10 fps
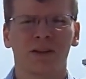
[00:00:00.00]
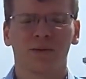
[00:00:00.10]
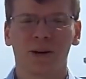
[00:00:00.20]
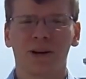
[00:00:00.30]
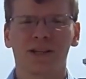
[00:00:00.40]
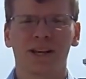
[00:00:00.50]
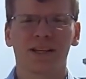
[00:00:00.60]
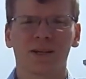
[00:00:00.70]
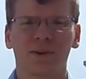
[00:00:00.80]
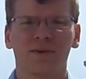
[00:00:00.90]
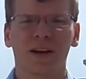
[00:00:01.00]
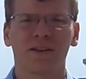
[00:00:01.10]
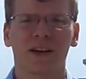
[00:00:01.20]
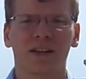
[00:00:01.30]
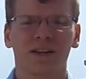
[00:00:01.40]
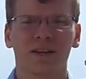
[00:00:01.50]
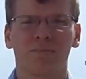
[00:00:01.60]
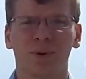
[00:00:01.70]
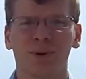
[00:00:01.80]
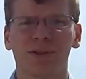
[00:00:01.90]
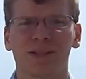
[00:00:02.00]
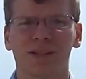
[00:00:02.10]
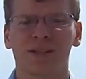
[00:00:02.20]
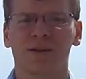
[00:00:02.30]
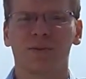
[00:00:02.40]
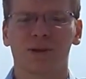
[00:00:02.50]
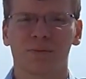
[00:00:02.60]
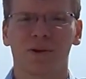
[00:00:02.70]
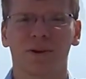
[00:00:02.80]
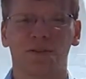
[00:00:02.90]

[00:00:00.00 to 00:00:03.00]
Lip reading: Through our testing, we found that the pull system was more